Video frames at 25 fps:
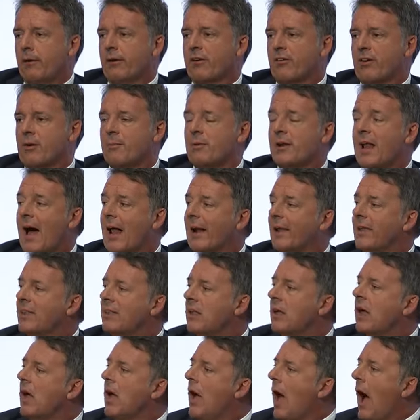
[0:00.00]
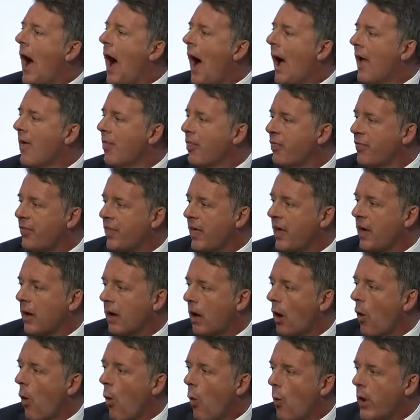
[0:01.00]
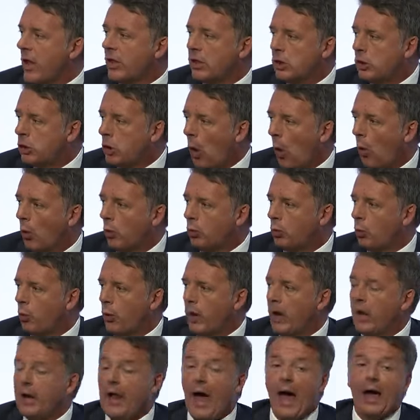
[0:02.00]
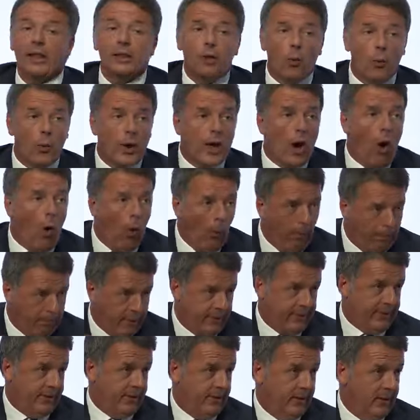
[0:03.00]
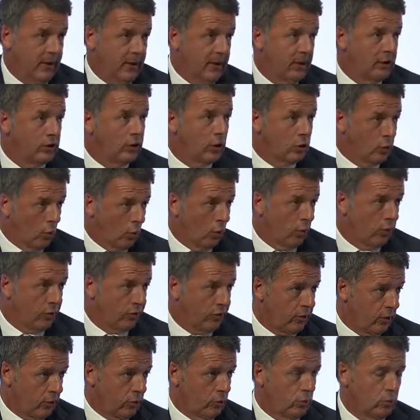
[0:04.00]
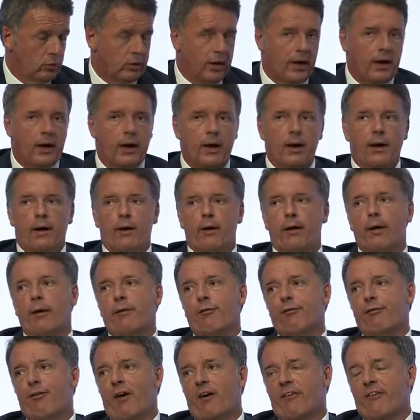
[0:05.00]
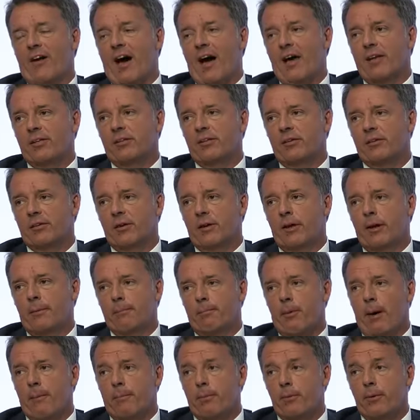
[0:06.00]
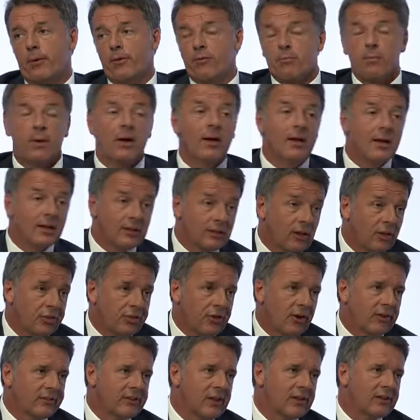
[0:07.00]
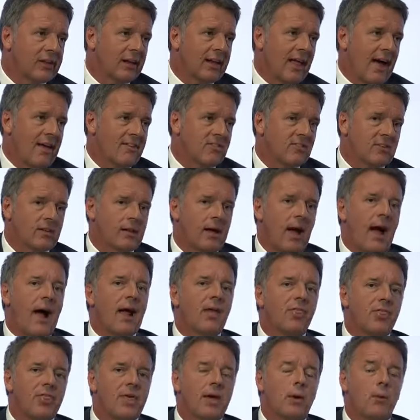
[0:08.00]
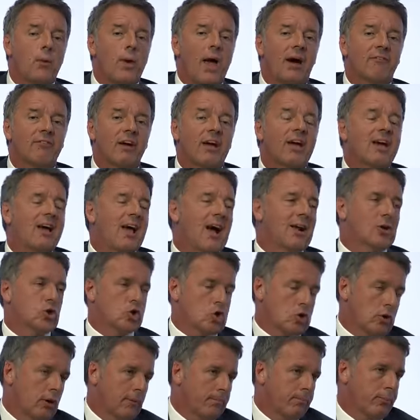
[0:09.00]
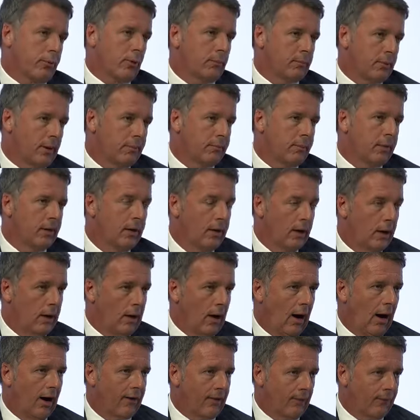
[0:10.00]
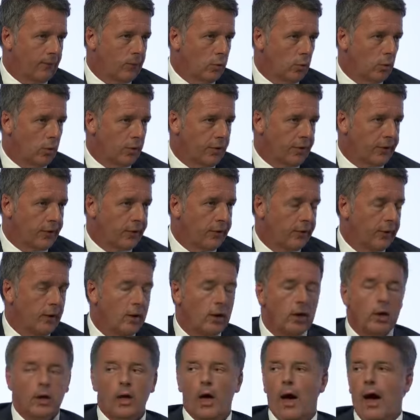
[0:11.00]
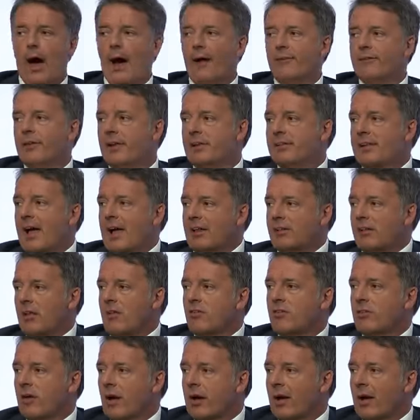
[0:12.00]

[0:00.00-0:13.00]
criminality, I think we don't win and we open the doors to the far-right populism. The third and the last, I think we have a cultural problem around the world. And that is a